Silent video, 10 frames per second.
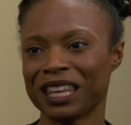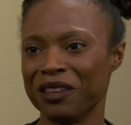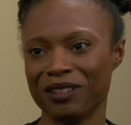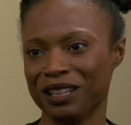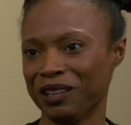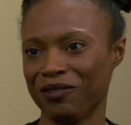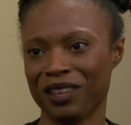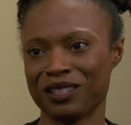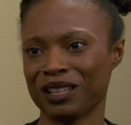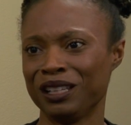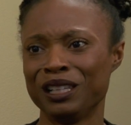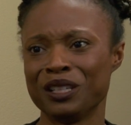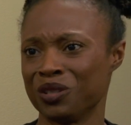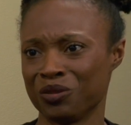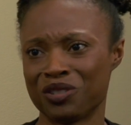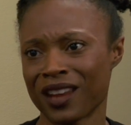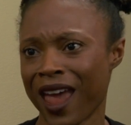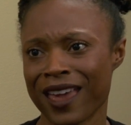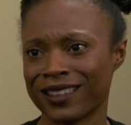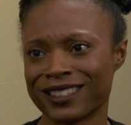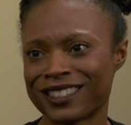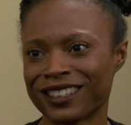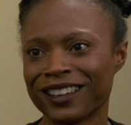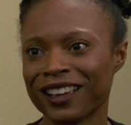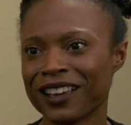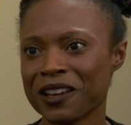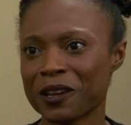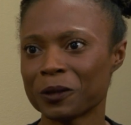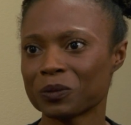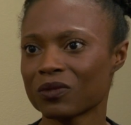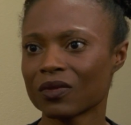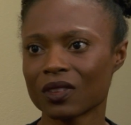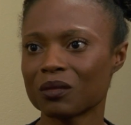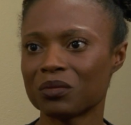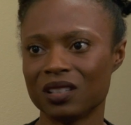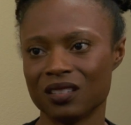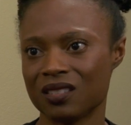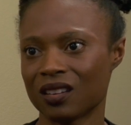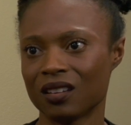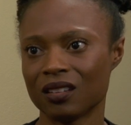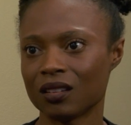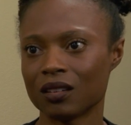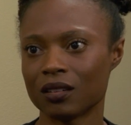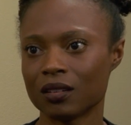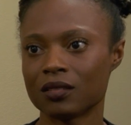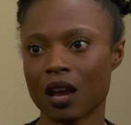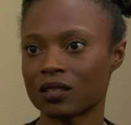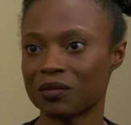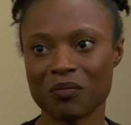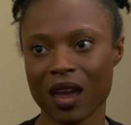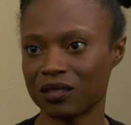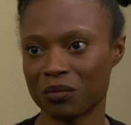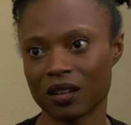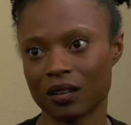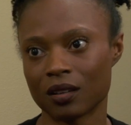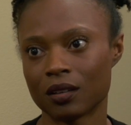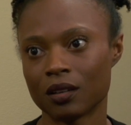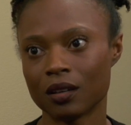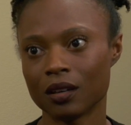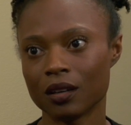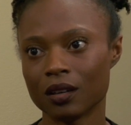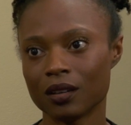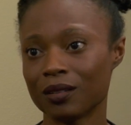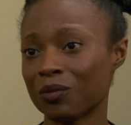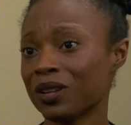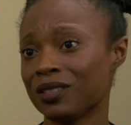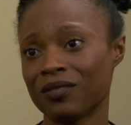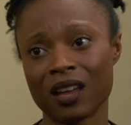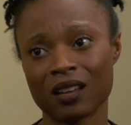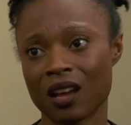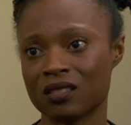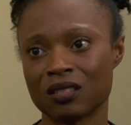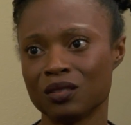Even if there's a little chance. Please, Dr. McNamara, what have I got to